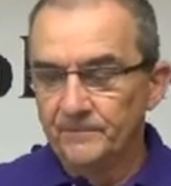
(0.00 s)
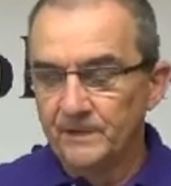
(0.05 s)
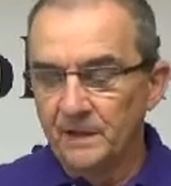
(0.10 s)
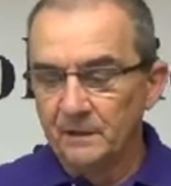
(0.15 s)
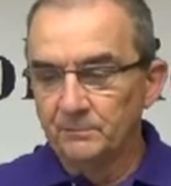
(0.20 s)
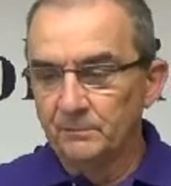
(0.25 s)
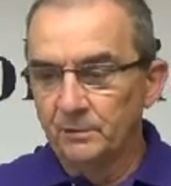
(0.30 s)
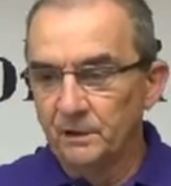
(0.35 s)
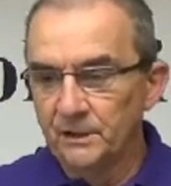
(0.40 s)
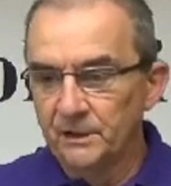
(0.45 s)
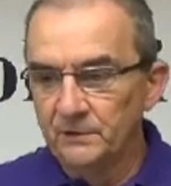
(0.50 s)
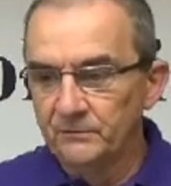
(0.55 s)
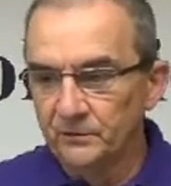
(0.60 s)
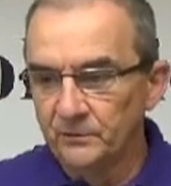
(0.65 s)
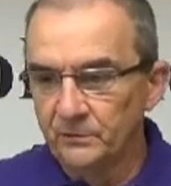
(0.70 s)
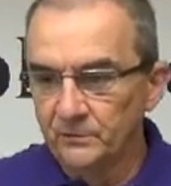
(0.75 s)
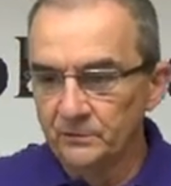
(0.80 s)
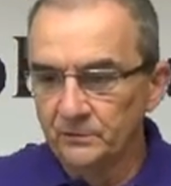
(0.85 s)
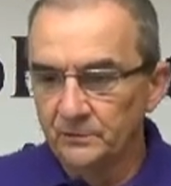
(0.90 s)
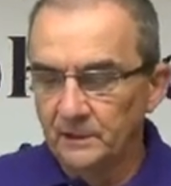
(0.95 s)
that a
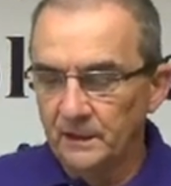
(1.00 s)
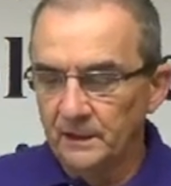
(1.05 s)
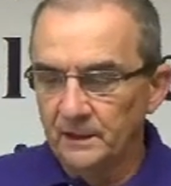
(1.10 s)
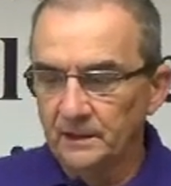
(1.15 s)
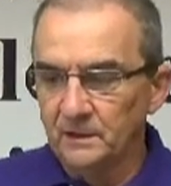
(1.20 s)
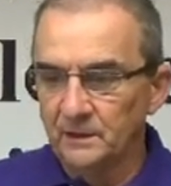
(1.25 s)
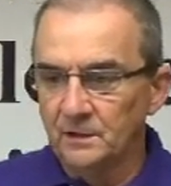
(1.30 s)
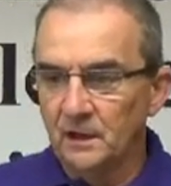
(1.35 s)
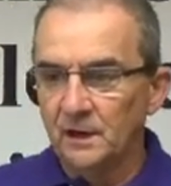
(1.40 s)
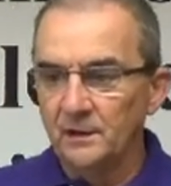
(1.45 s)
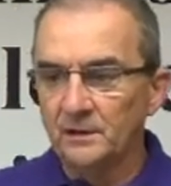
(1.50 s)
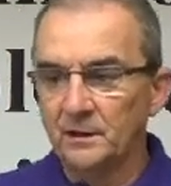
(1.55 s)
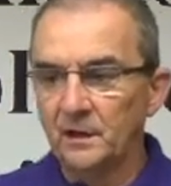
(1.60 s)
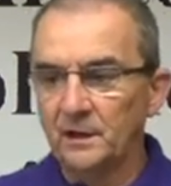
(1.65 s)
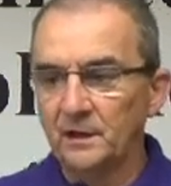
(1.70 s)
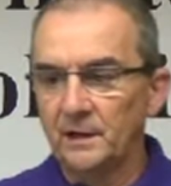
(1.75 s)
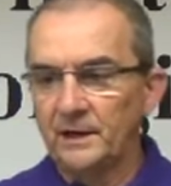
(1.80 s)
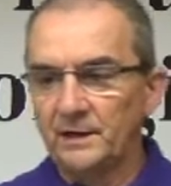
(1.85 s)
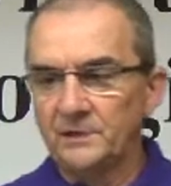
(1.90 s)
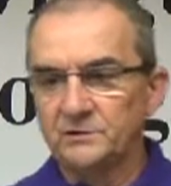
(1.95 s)
believer that God
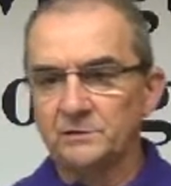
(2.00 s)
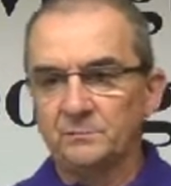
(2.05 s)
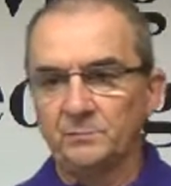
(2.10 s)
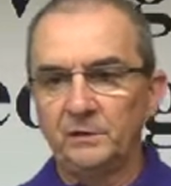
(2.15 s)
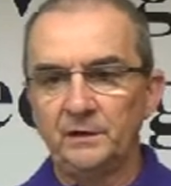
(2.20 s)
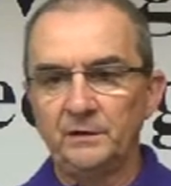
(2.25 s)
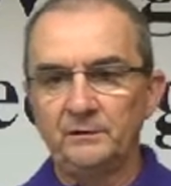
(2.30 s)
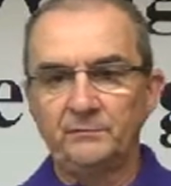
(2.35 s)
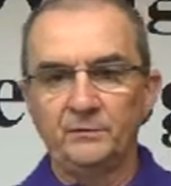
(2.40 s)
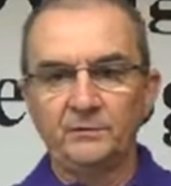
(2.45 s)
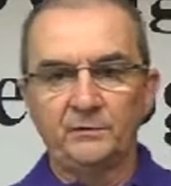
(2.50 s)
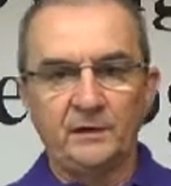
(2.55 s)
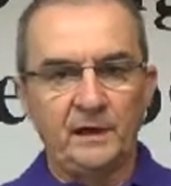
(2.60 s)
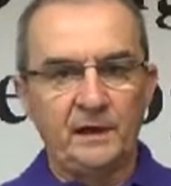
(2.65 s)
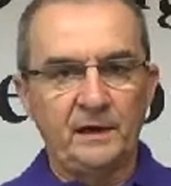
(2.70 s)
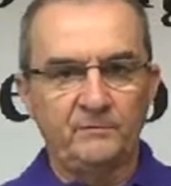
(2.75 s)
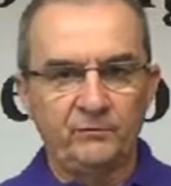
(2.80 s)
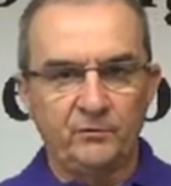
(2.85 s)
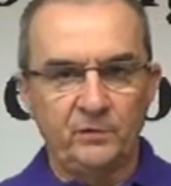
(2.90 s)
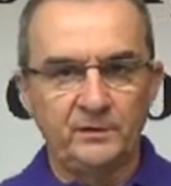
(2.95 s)
allows a believer to
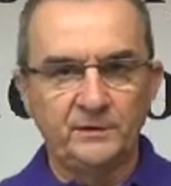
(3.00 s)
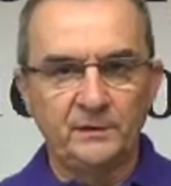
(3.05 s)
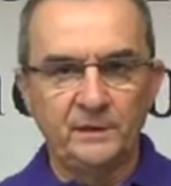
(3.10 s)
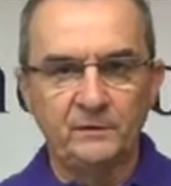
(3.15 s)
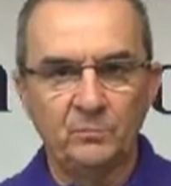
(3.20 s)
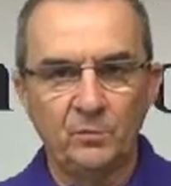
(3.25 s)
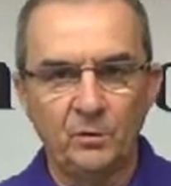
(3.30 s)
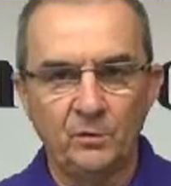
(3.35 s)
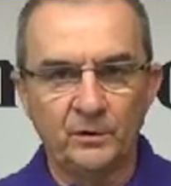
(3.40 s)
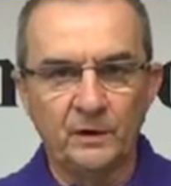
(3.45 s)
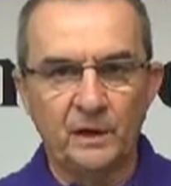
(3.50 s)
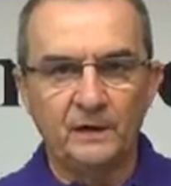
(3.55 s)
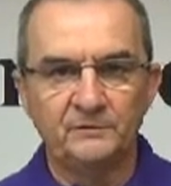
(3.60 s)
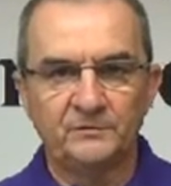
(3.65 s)
have what they want.